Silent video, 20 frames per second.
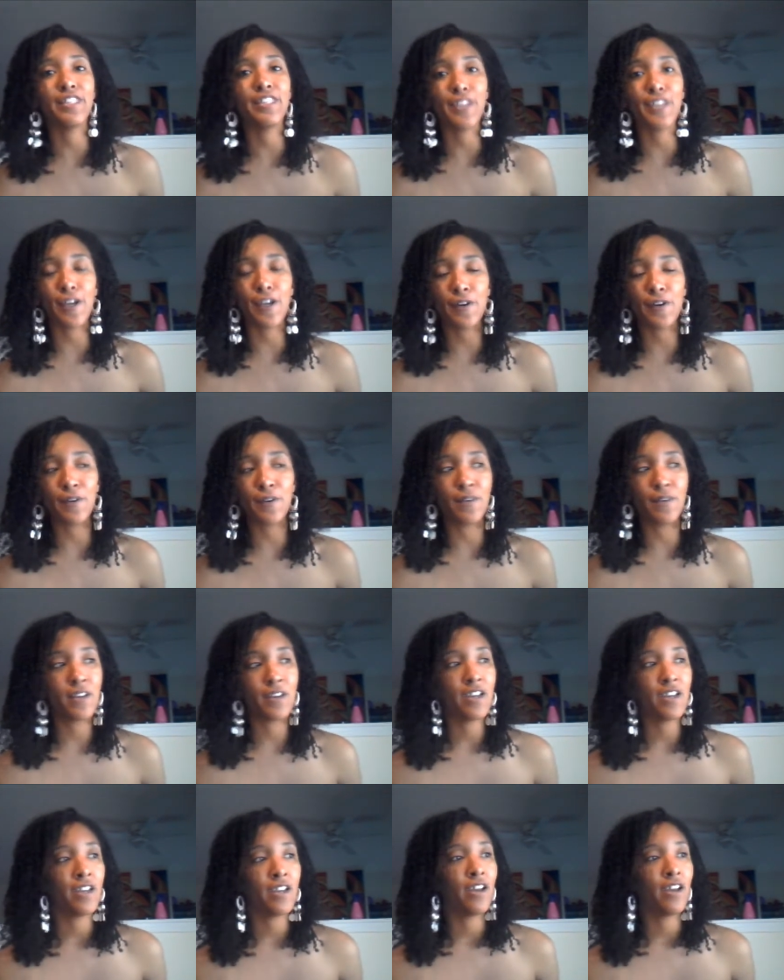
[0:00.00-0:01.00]
So
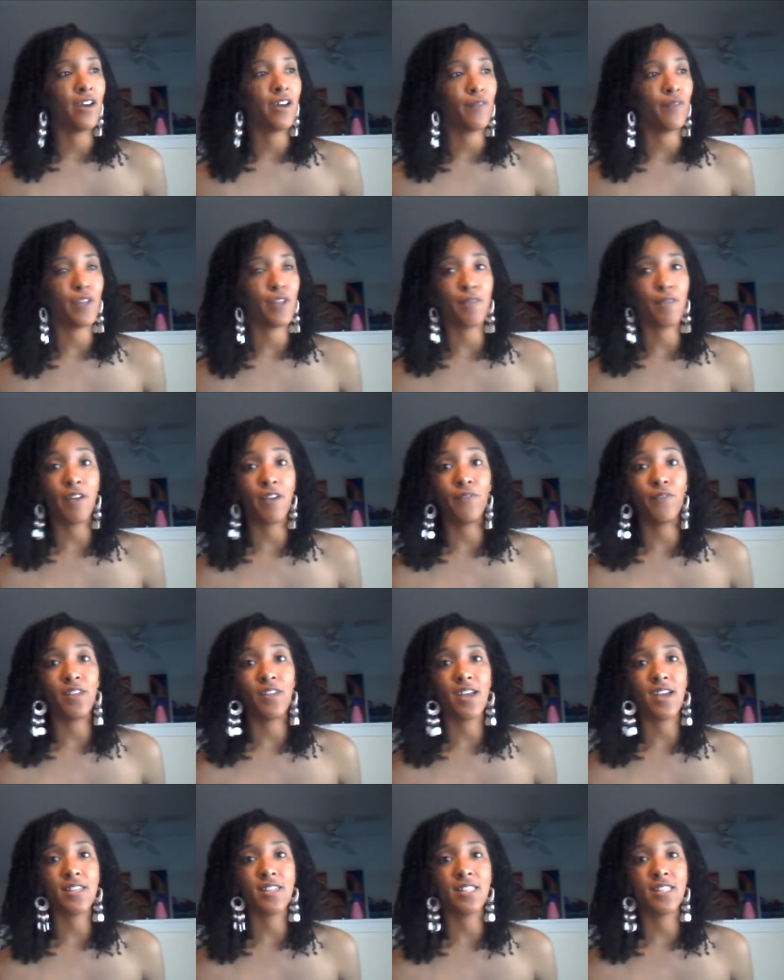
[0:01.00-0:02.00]
me and my
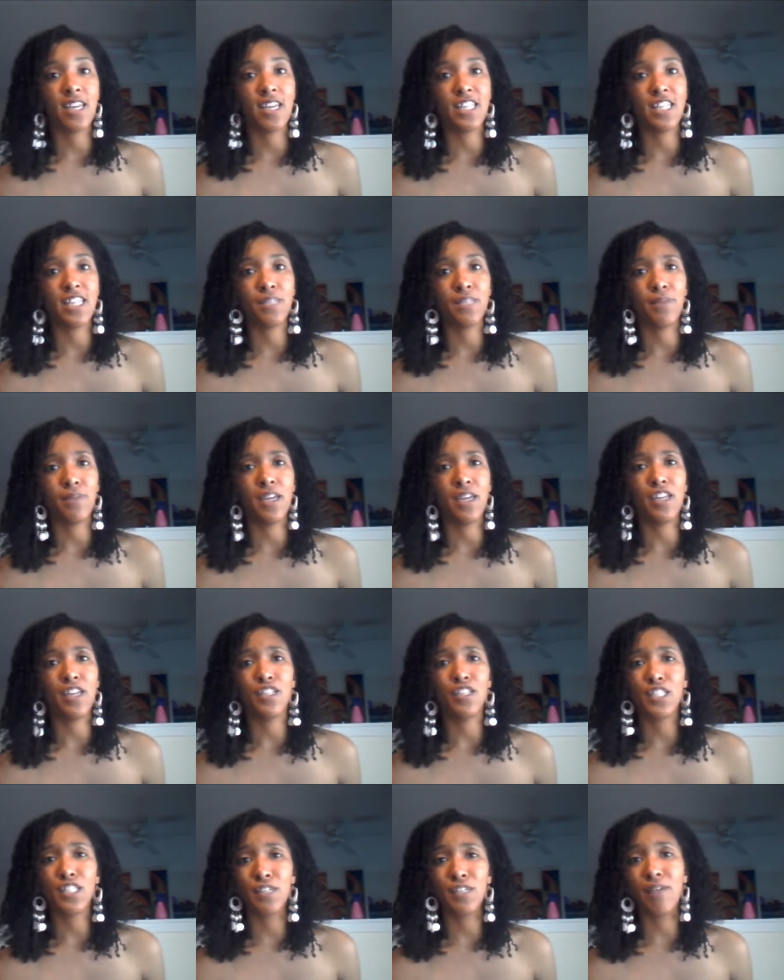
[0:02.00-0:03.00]
fiance spent
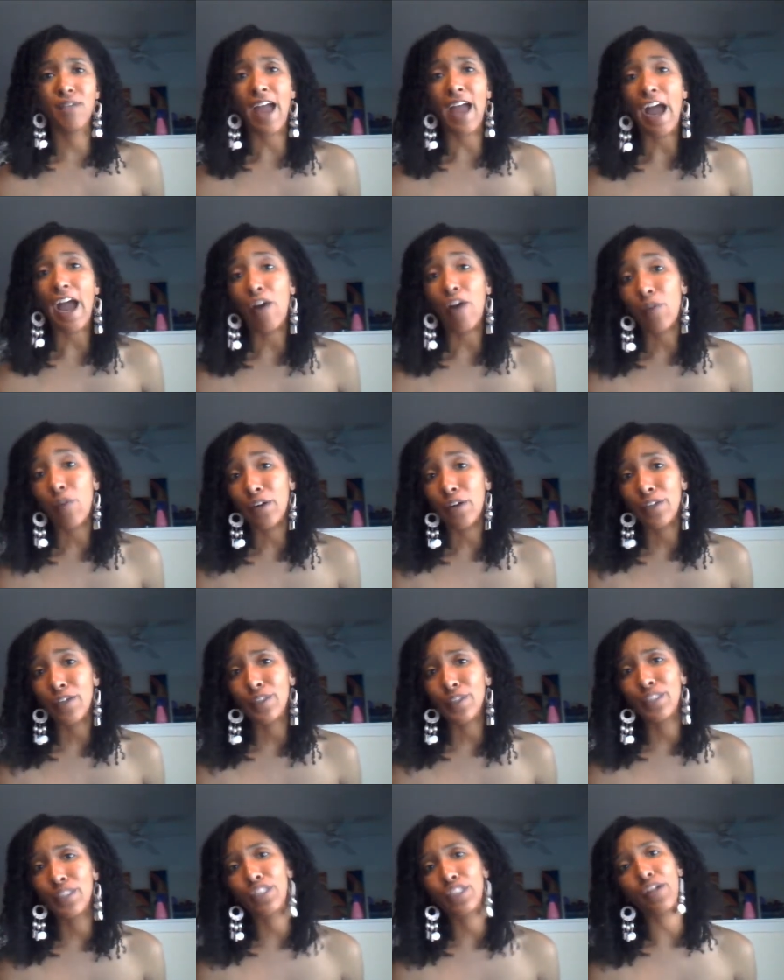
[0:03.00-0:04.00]
2
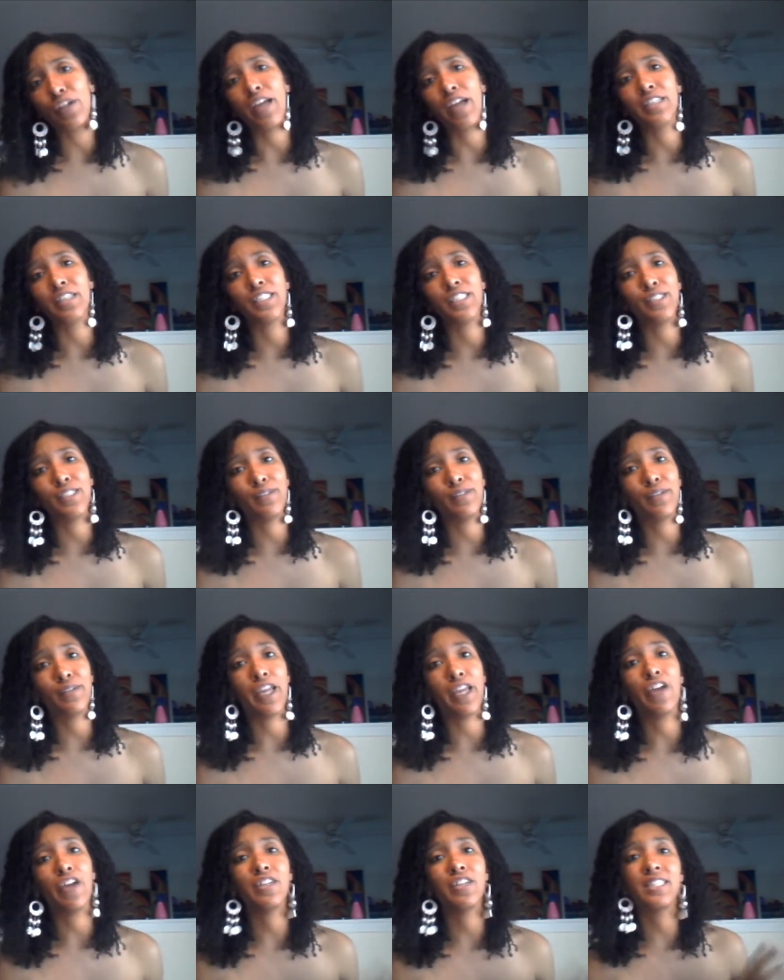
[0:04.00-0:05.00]
hours trying to
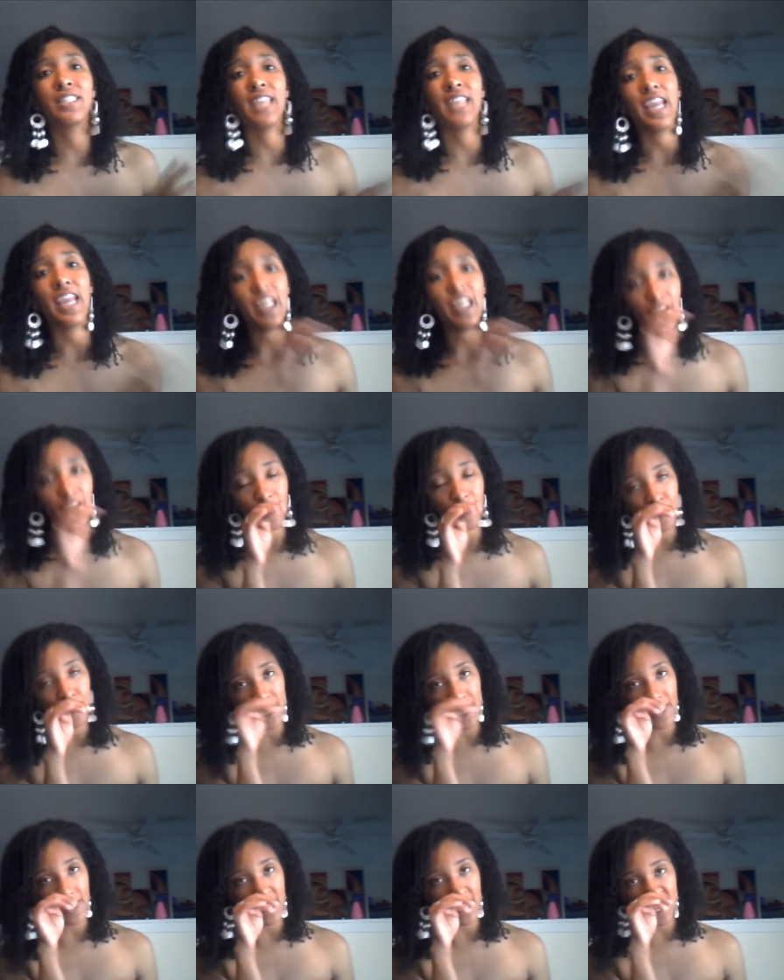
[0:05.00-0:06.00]
get her to stay in her
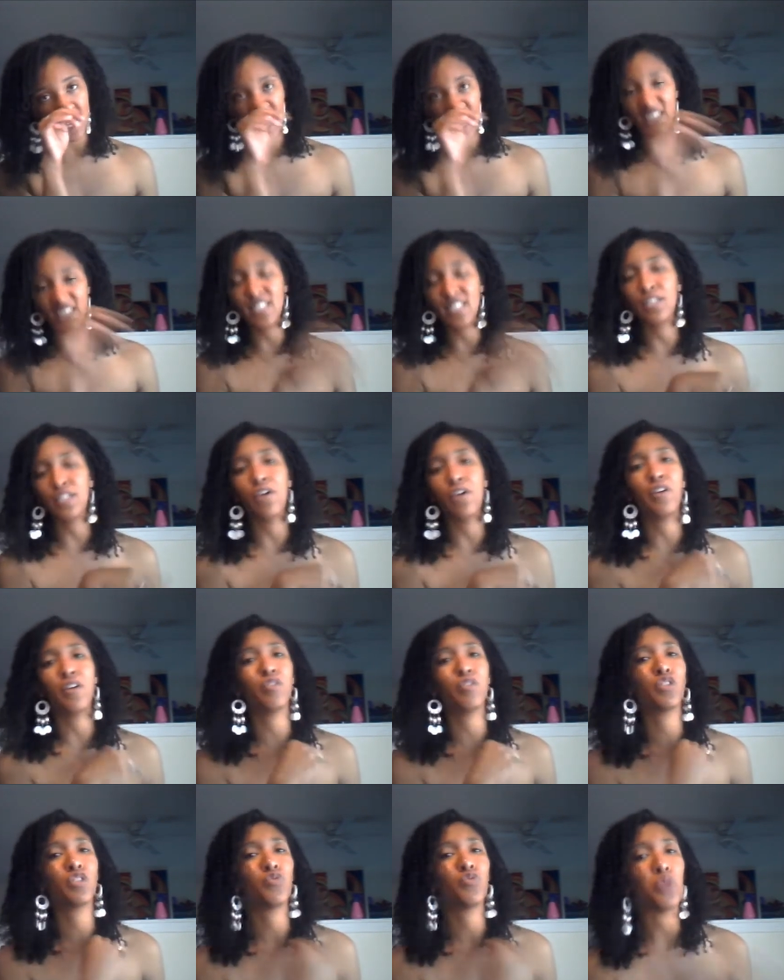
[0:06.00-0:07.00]
bed at night, so it
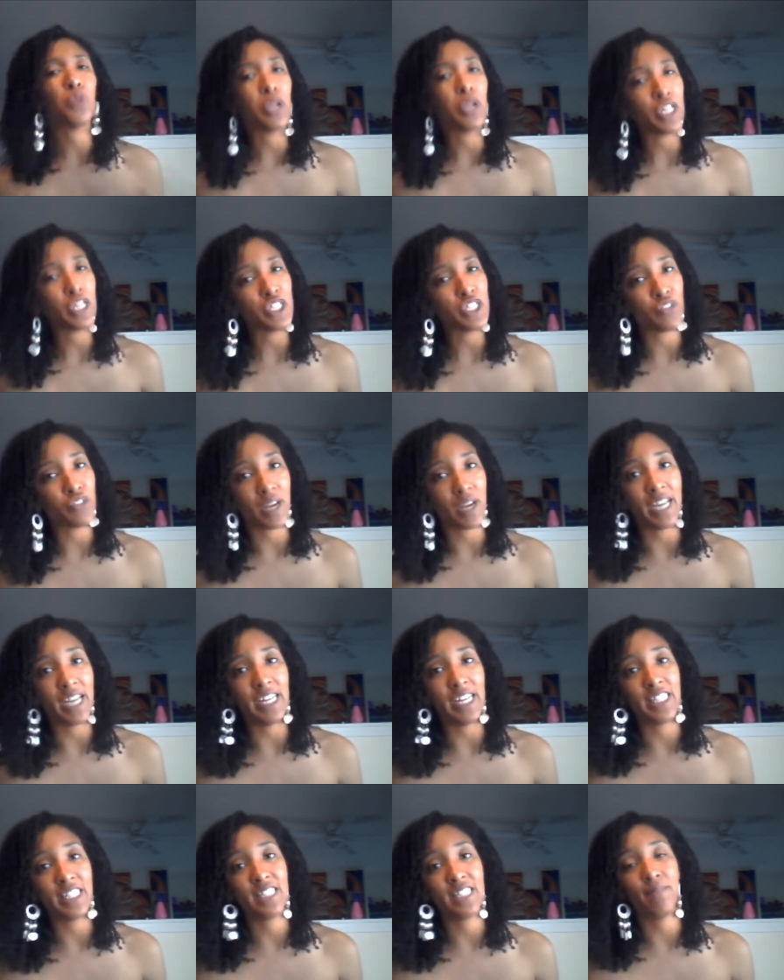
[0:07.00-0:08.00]
was really
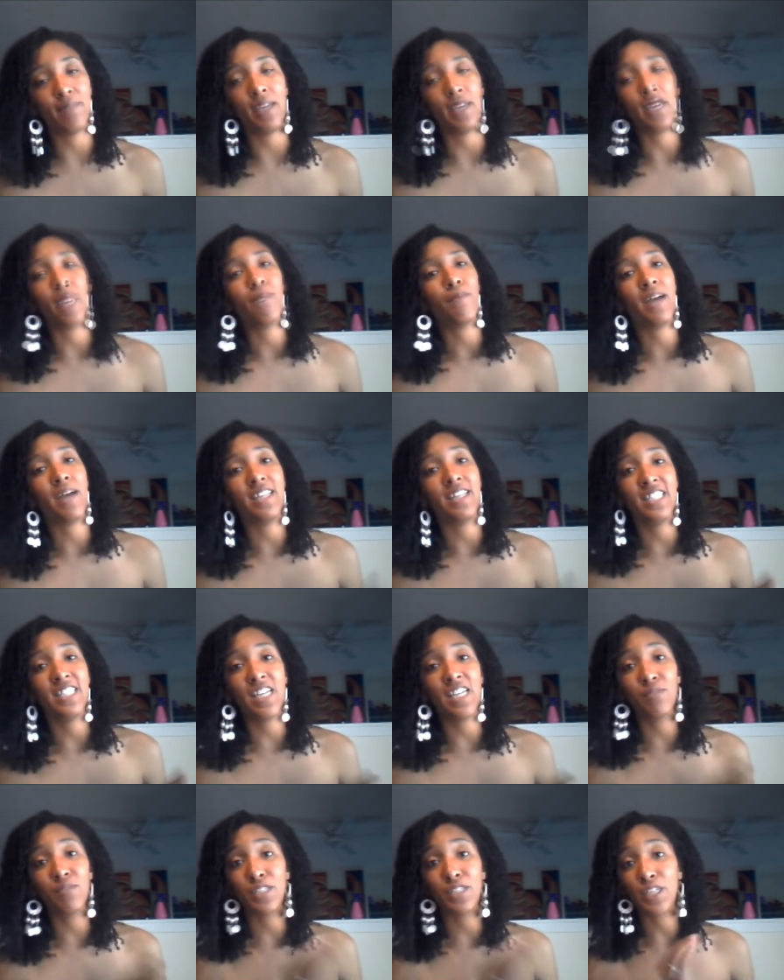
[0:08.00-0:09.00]
draining to me. My
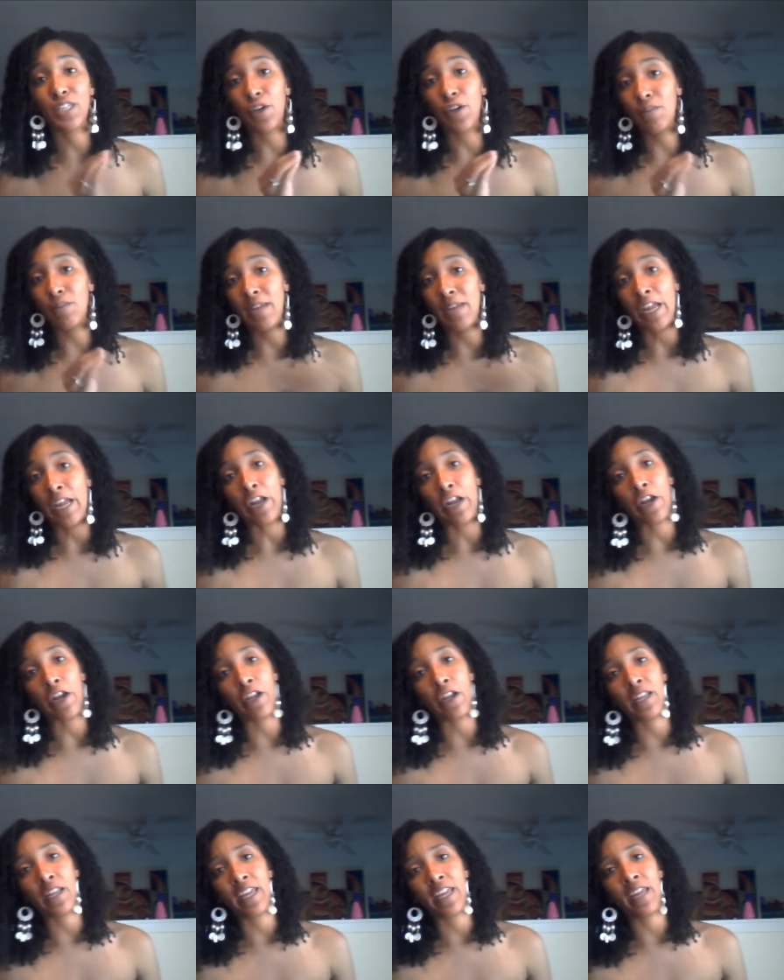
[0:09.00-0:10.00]
intent was to go to bed
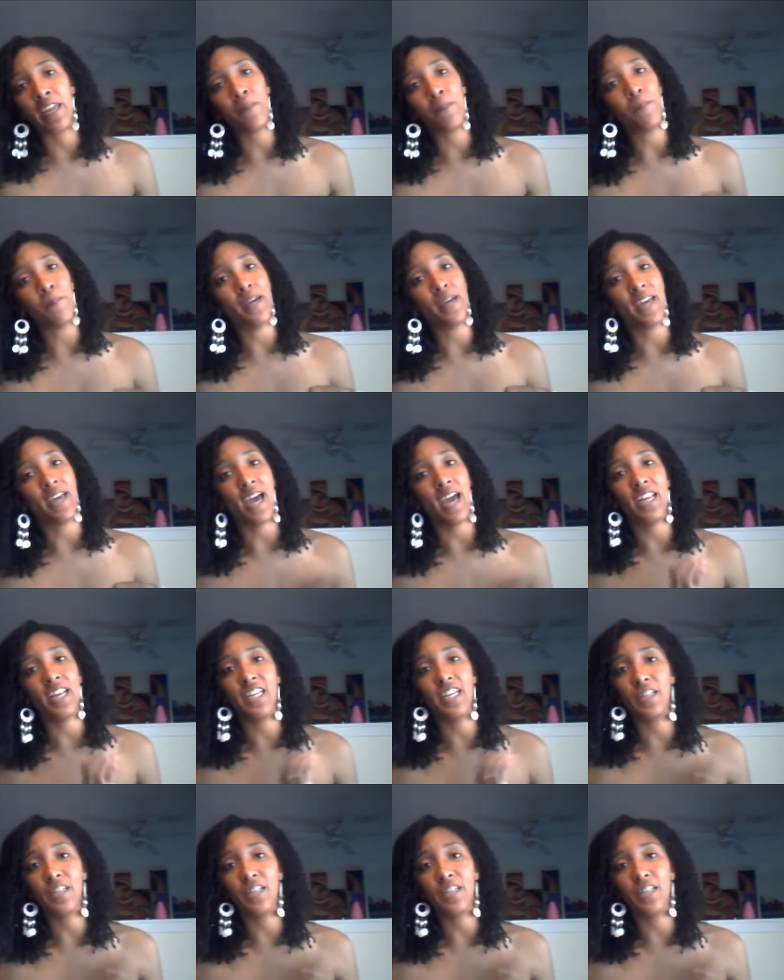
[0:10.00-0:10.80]
early, but I didn't